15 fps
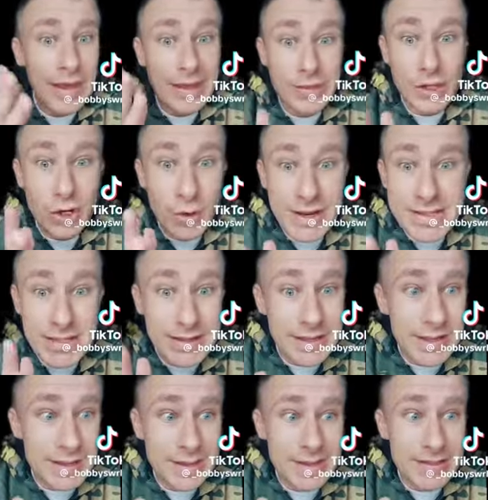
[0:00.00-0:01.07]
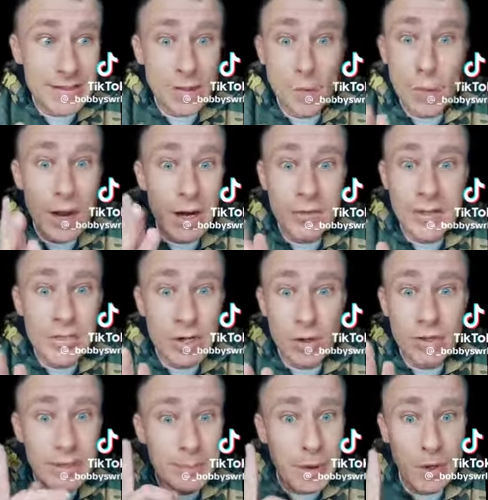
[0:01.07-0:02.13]
And the crazy thing is, why are these
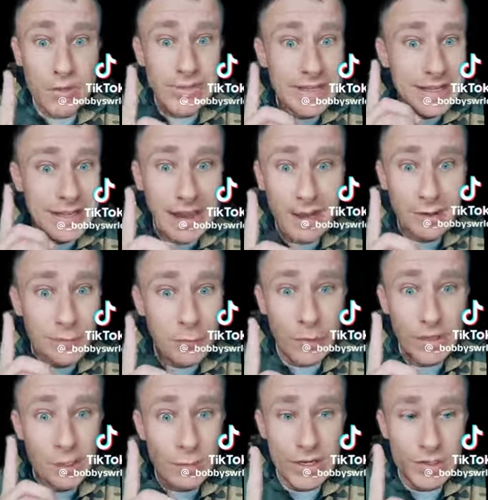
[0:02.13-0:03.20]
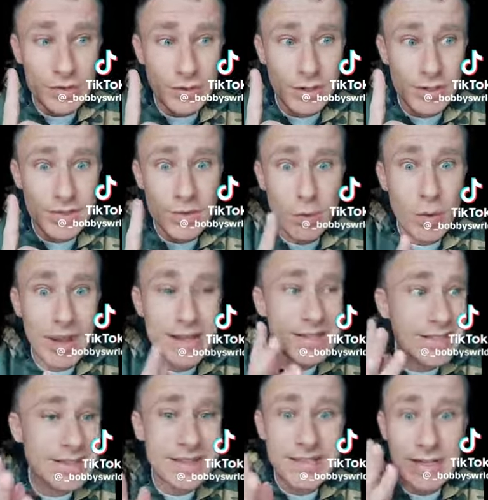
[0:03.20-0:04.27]
only posted in California restaurants? Why
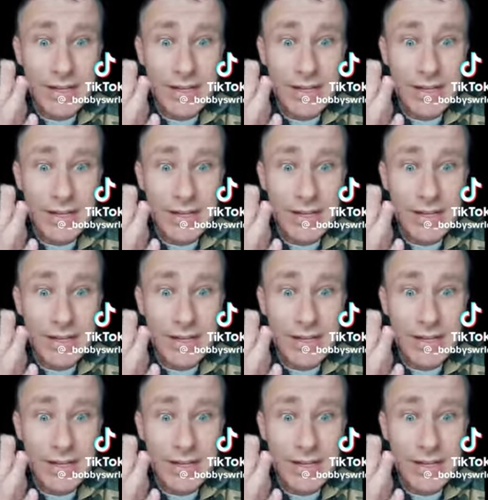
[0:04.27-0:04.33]
isn't this a